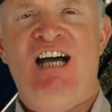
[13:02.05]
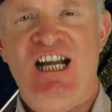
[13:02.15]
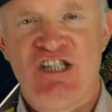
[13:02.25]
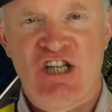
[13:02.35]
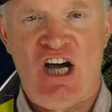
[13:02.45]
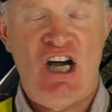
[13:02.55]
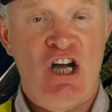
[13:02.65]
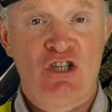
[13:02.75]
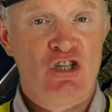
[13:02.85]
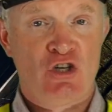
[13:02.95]
And
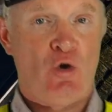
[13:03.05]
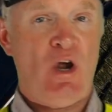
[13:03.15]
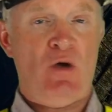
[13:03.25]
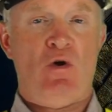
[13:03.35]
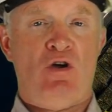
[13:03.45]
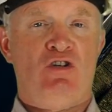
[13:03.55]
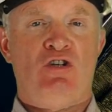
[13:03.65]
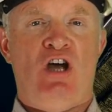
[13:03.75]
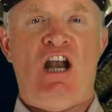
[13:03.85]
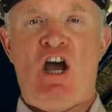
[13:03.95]
just a quick
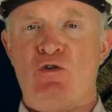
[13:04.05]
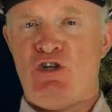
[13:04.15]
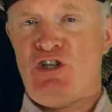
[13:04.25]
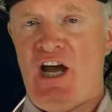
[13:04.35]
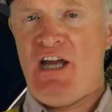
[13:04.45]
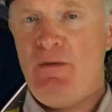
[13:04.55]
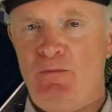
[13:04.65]
hello today,